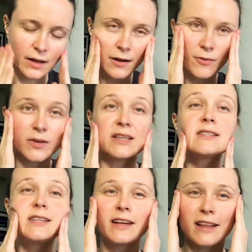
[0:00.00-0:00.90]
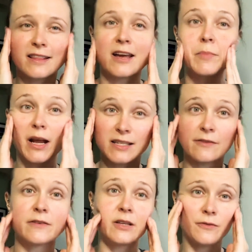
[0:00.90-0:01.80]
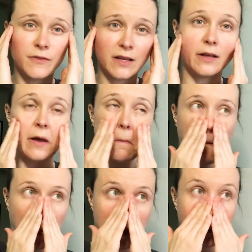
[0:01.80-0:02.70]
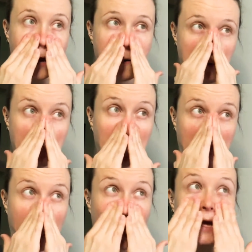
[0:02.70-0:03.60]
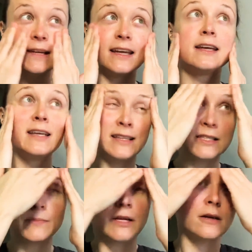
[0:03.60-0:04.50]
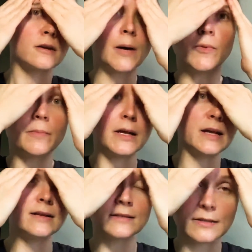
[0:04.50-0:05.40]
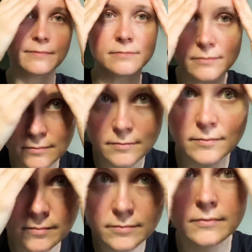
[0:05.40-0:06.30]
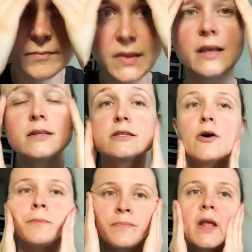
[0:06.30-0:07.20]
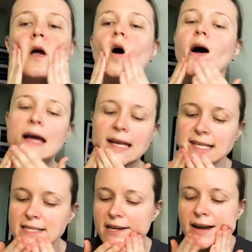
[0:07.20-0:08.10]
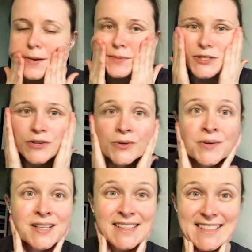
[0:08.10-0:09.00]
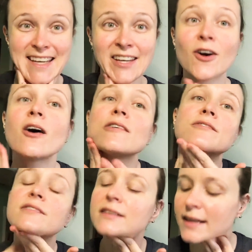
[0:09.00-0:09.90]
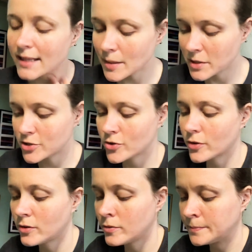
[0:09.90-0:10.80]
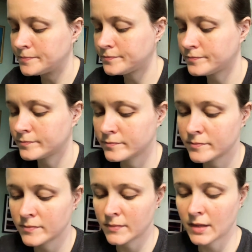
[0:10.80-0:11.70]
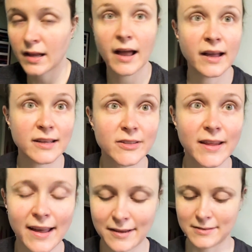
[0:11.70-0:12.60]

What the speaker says: I don't really see anything, but I definitely feel it coming out. And this has been a good couple of minutes. So it is time to take it off. And let me show you how you do that.